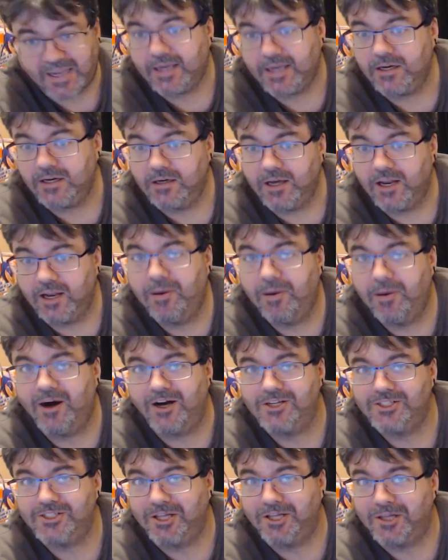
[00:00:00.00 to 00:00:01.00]
and I'm actually
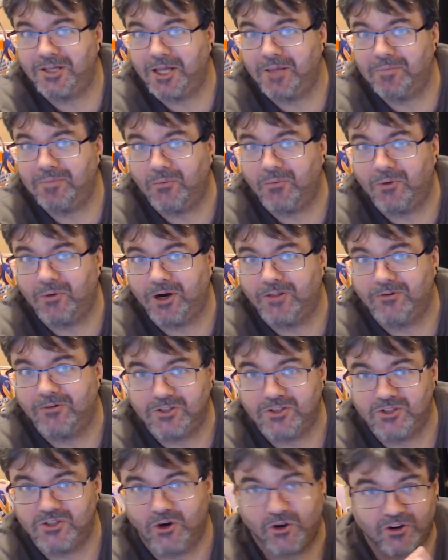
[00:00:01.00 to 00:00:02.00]
a little bit worried that it's
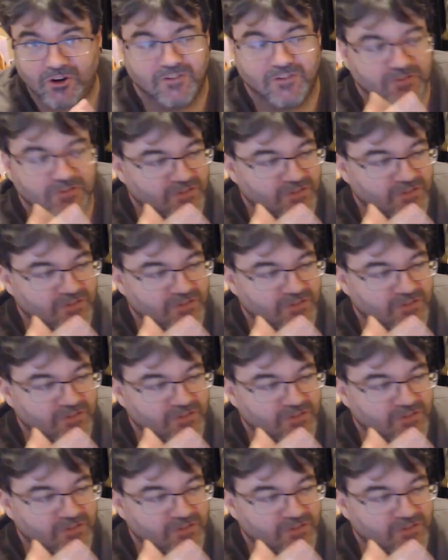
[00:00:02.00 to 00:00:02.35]
not going to fit